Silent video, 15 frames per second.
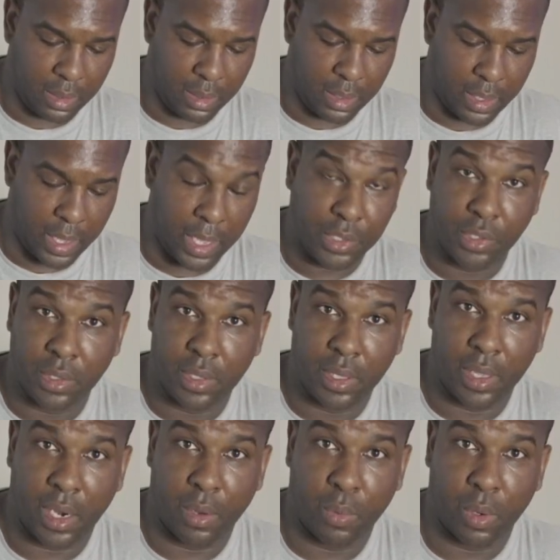the agency
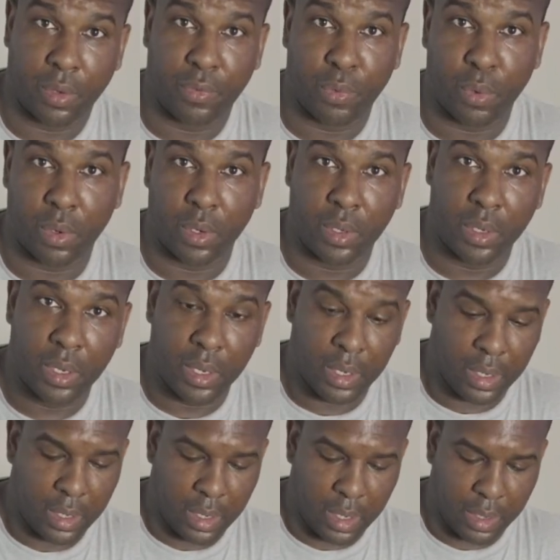that I work for.
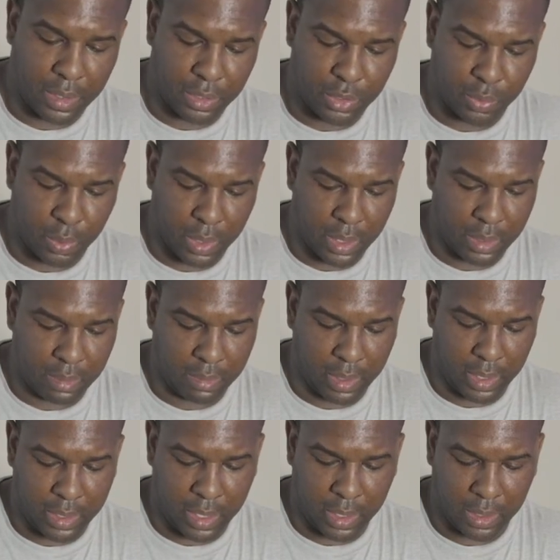That's what
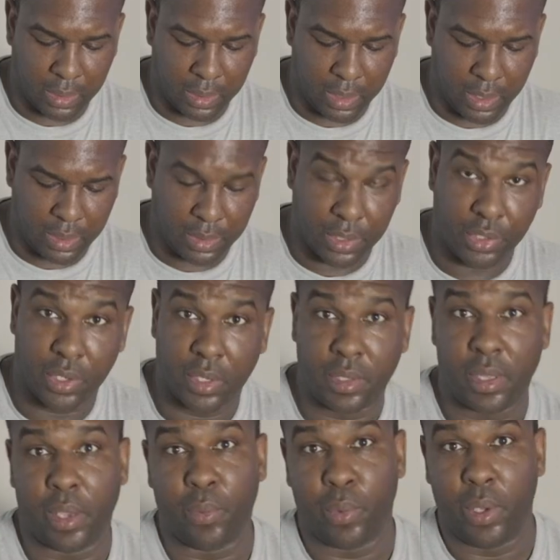they currently
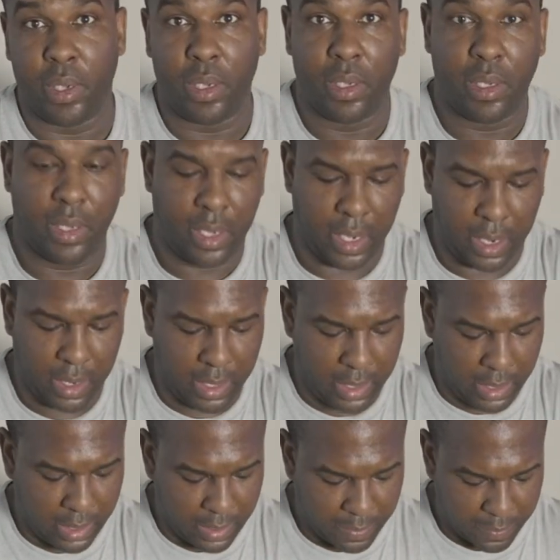suggest that we carry.